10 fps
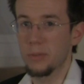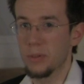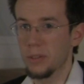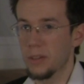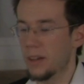
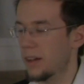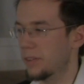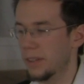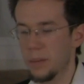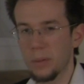for
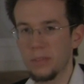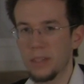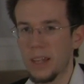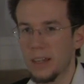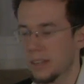the
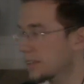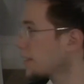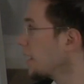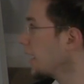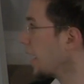imperfect cadence.